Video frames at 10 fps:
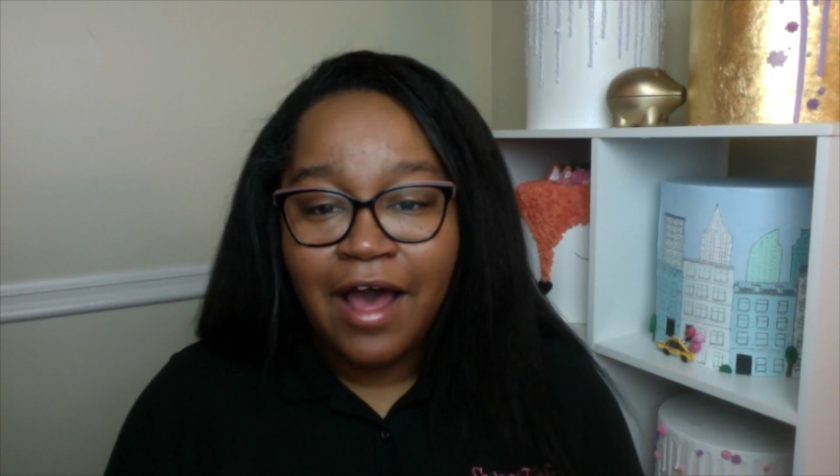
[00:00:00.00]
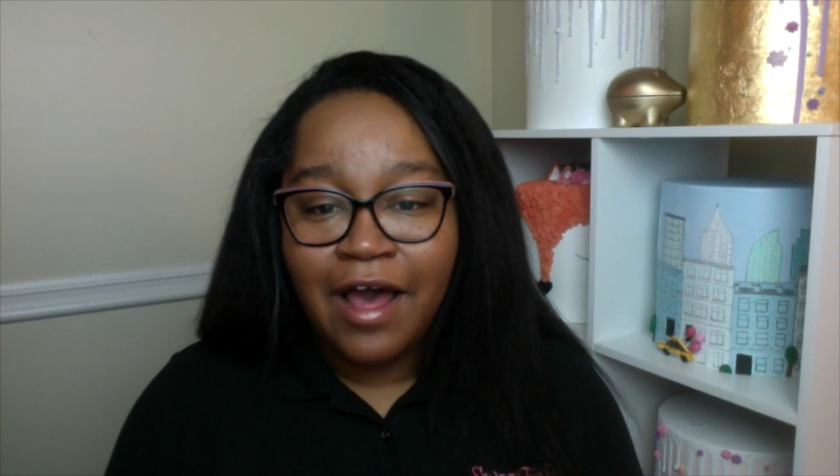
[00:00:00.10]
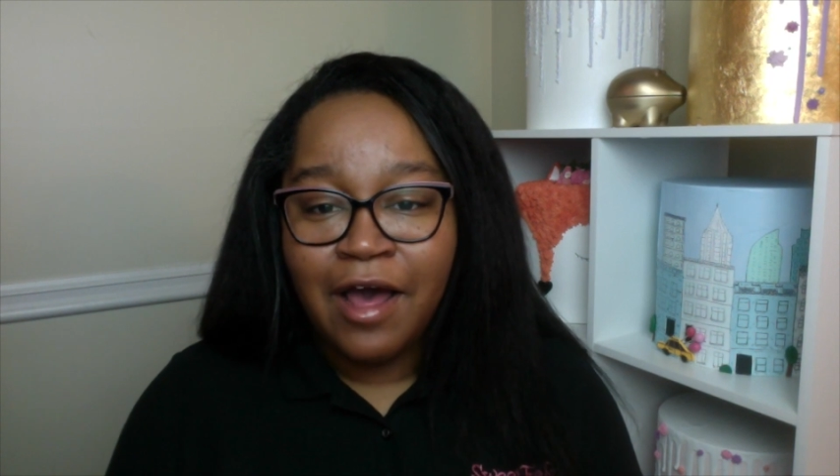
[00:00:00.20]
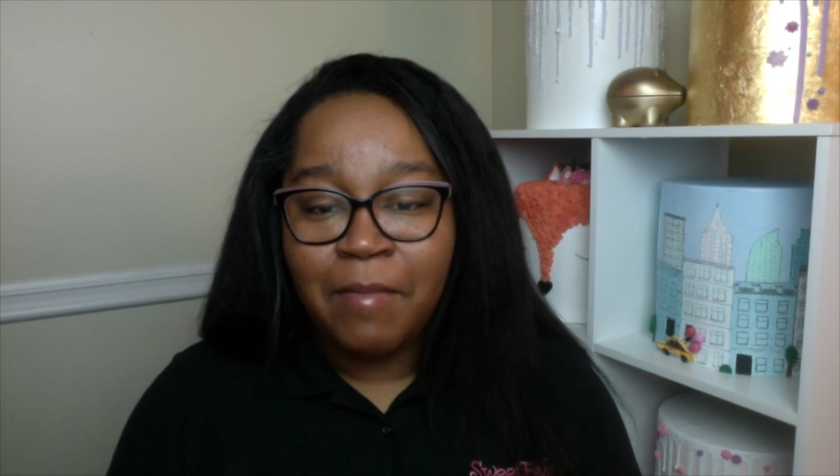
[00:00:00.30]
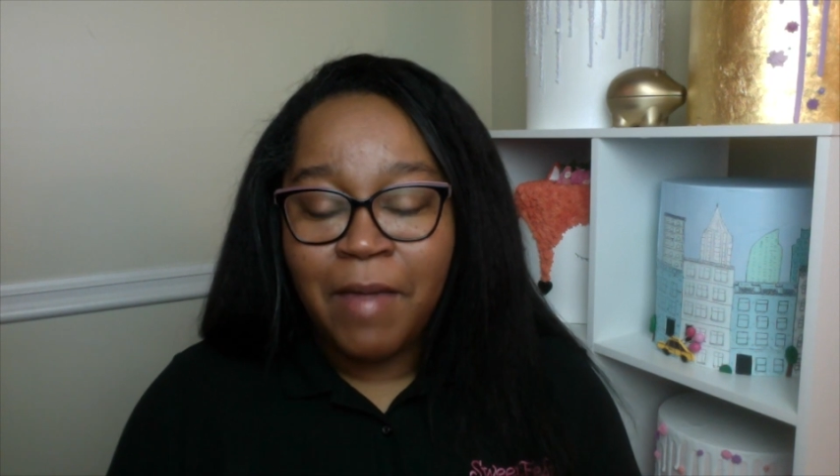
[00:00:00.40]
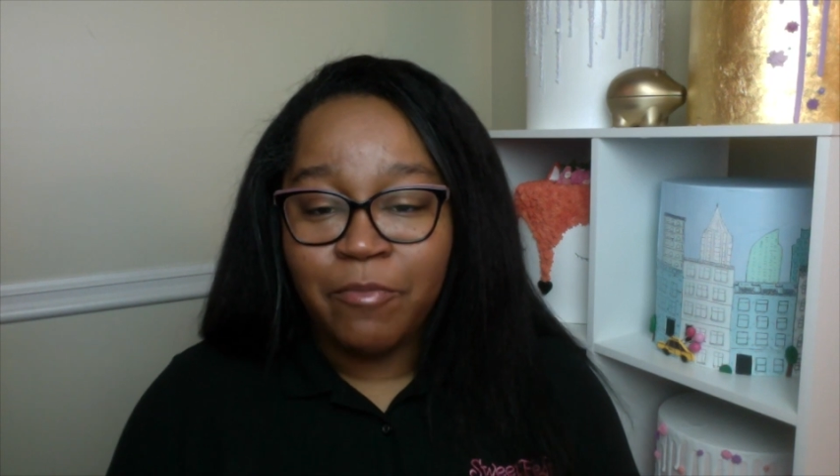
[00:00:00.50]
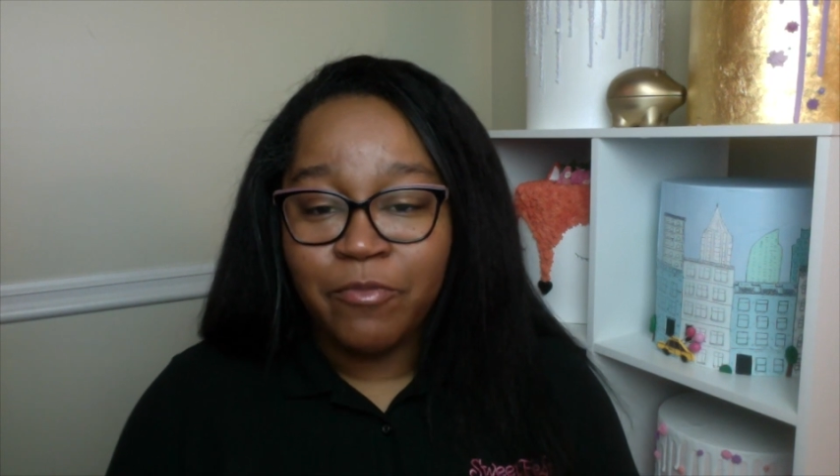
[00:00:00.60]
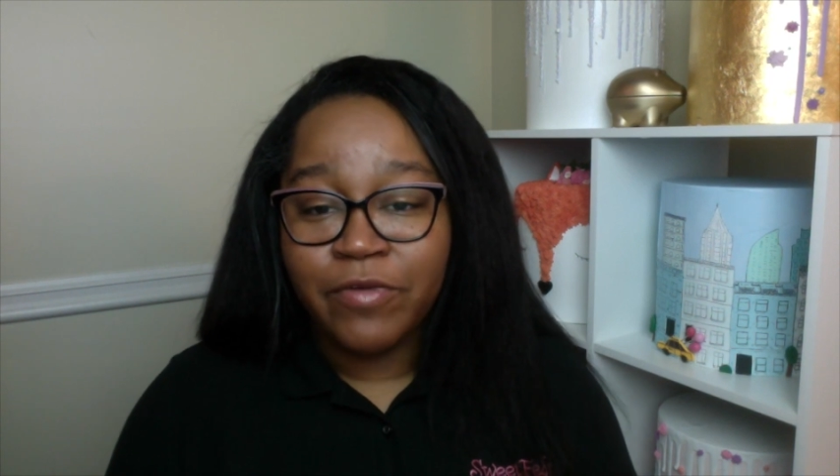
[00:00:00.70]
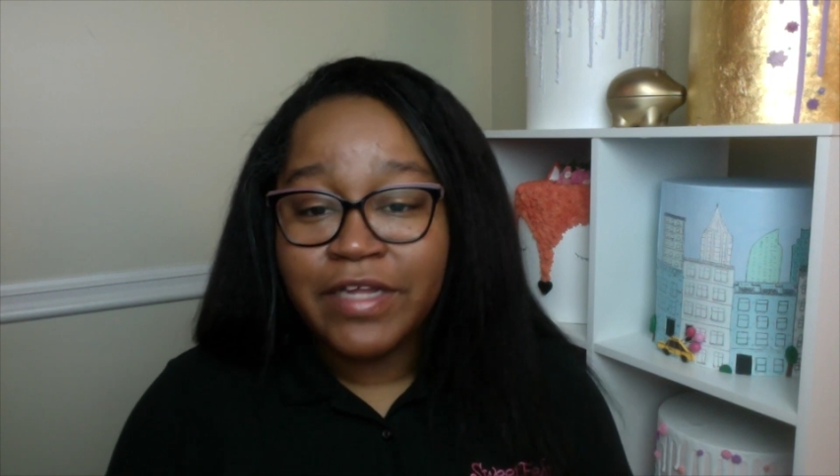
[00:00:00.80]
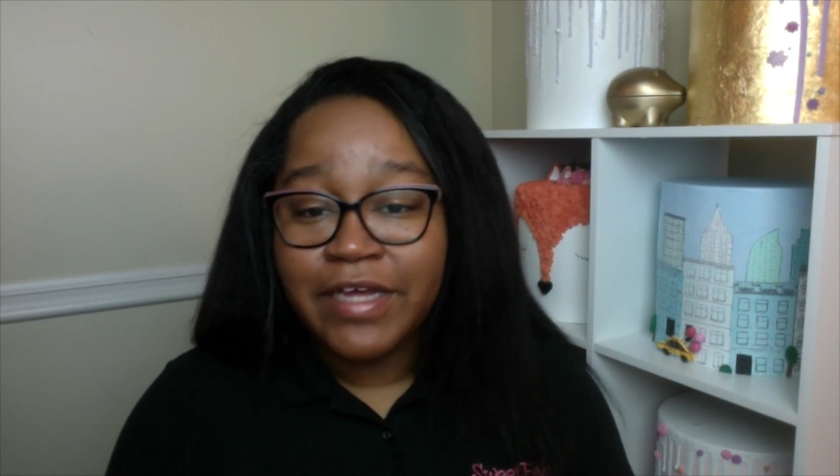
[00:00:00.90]
I'm
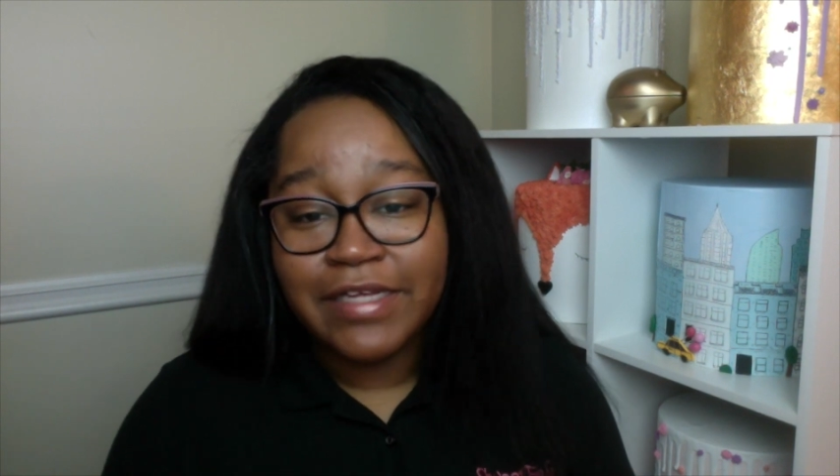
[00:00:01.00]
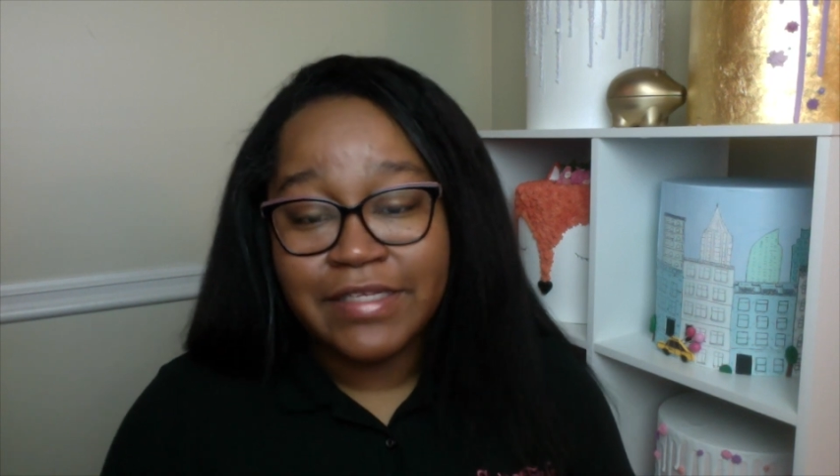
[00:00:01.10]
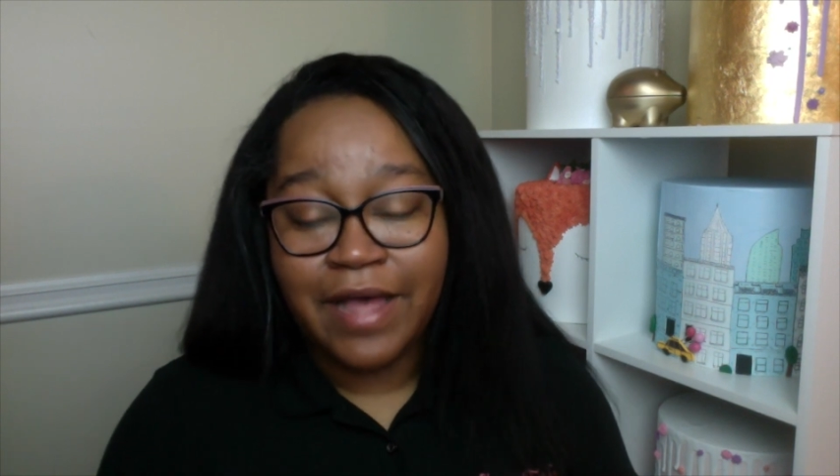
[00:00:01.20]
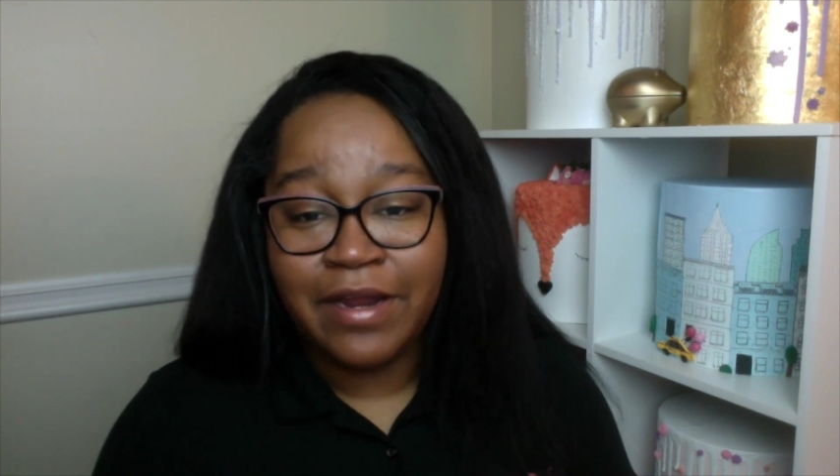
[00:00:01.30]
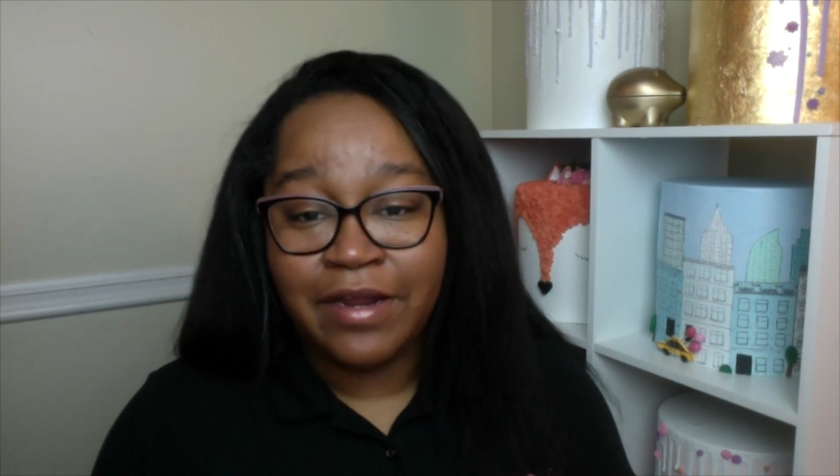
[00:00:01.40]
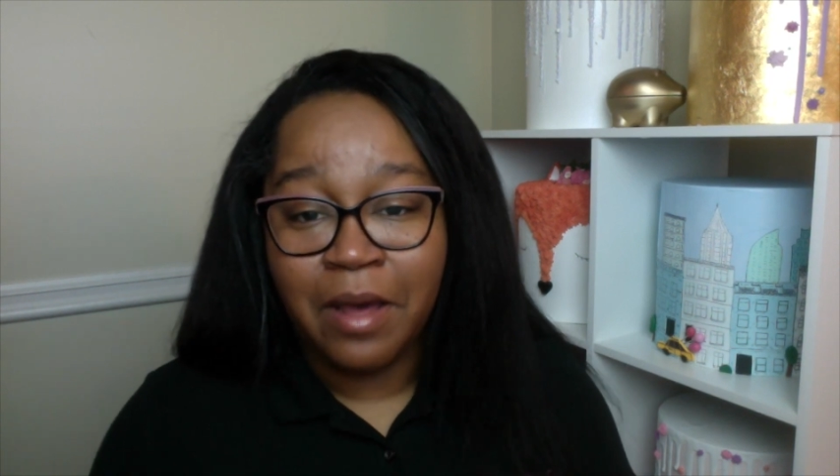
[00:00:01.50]
really excited